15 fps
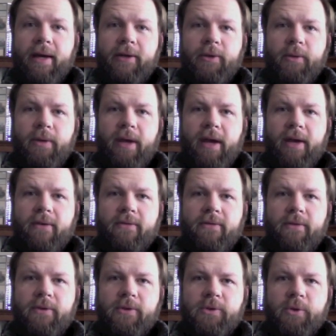I don't
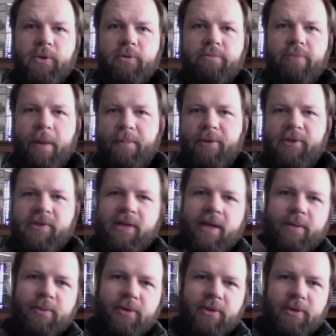have the sort of proper
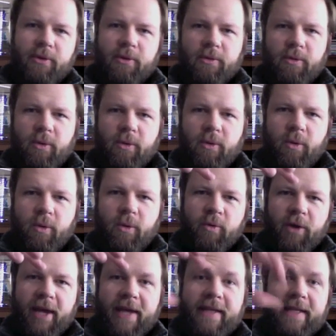setup with an
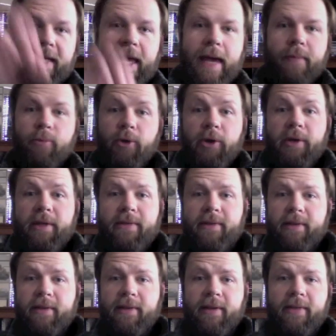overhead camera or
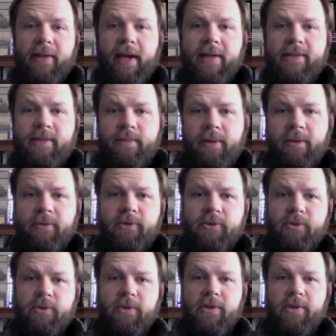anything like that to be able to
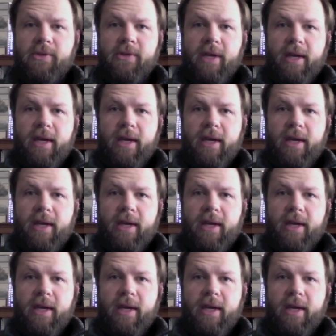do this